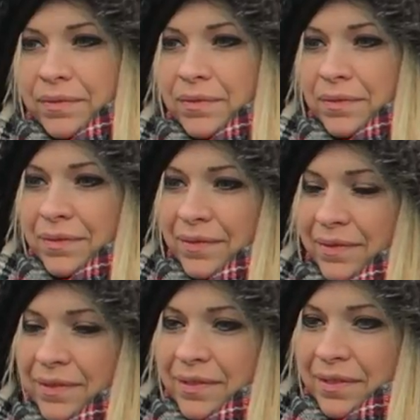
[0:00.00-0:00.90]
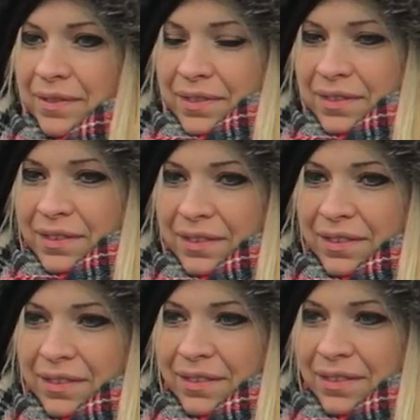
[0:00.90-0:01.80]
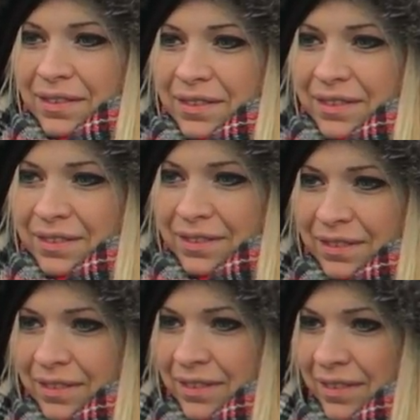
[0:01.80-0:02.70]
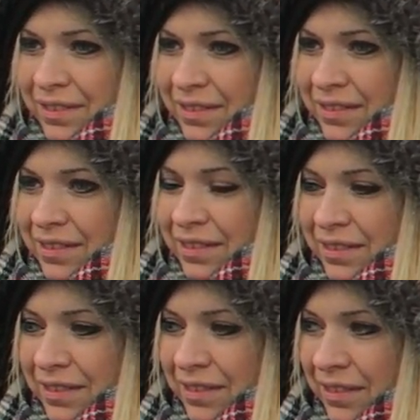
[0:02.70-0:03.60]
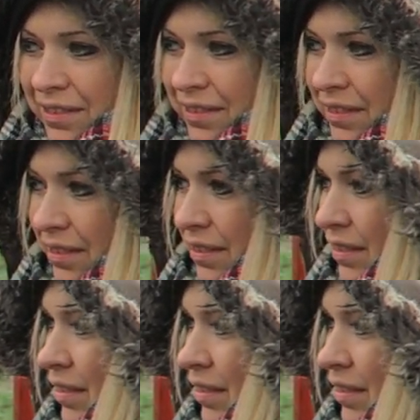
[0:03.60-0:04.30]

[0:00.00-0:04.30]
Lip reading: No words are spoken by the person on screen.